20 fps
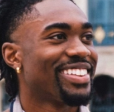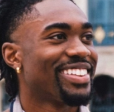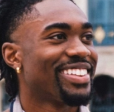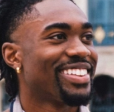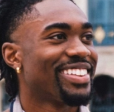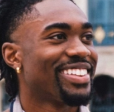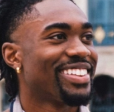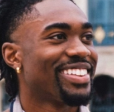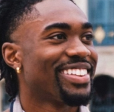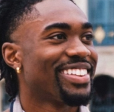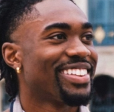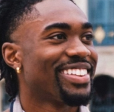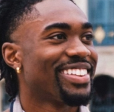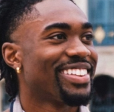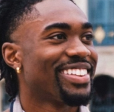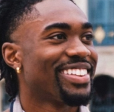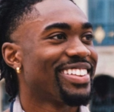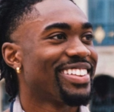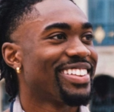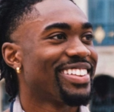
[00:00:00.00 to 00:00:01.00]

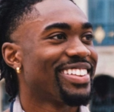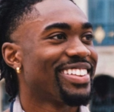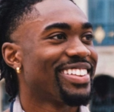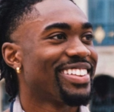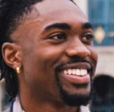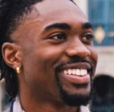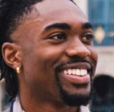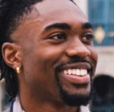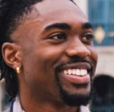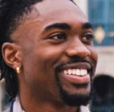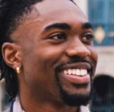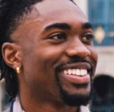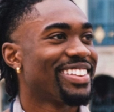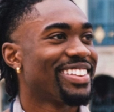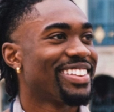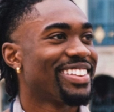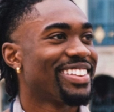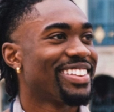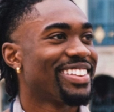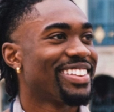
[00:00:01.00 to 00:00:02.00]

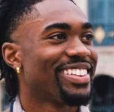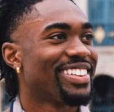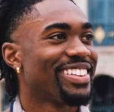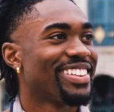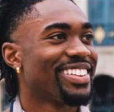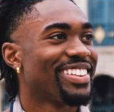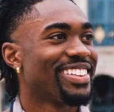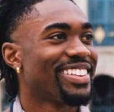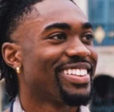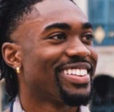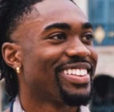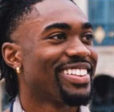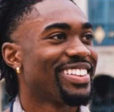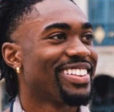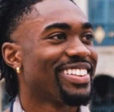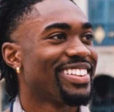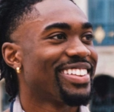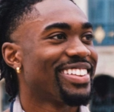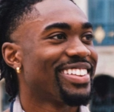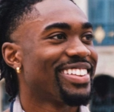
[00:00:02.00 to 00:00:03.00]

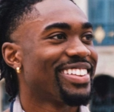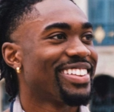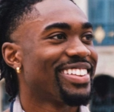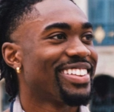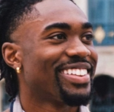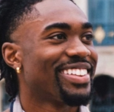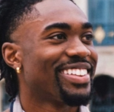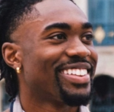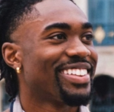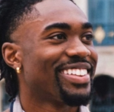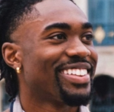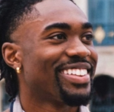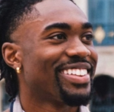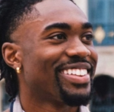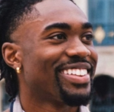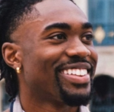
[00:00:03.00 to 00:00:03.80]
This is a still picture; no speech is visible.